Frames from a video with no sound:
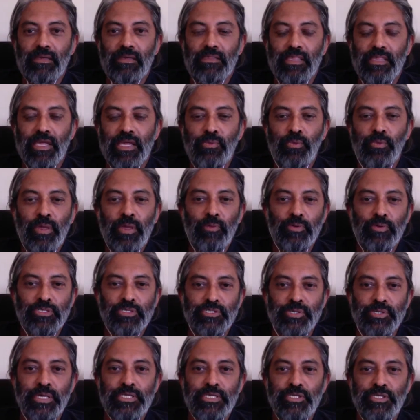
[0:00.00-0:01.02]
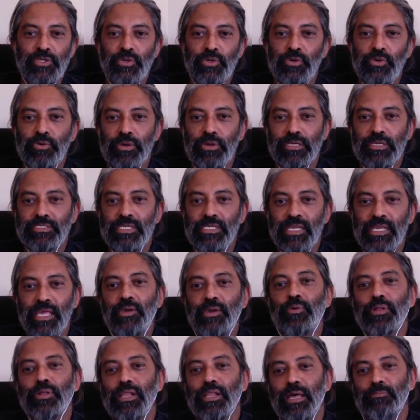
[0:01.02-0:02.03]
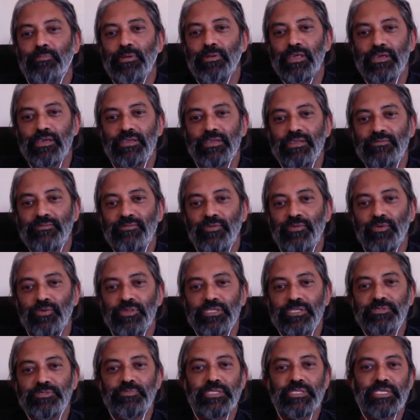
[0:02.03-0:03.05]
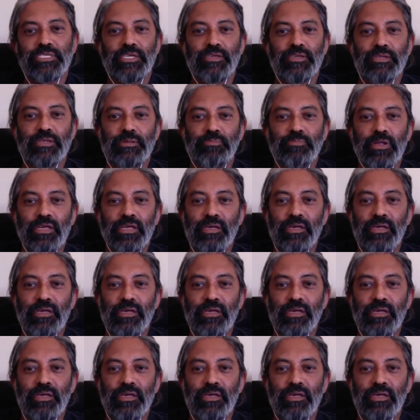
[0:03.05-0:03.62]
that we will treat you as an equal applicant for this particular